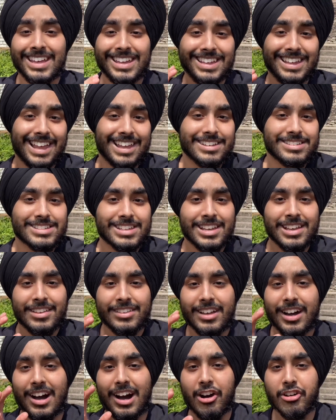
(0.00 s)
yes,
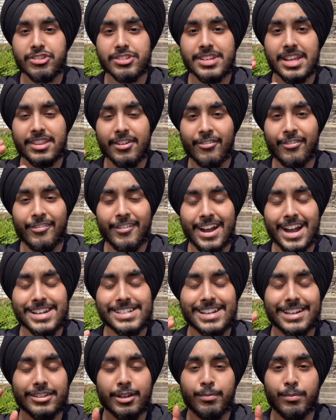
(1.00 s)
the houses and the
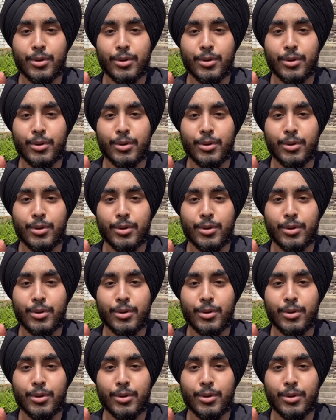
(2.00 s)
flats are the